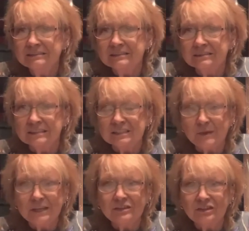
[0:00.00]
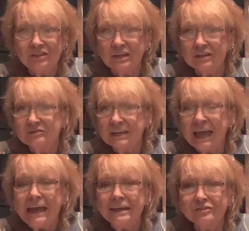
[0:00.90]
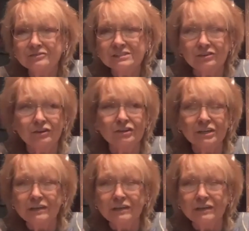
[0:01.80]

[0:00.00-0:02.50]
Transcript: Especially, you know, canners are looking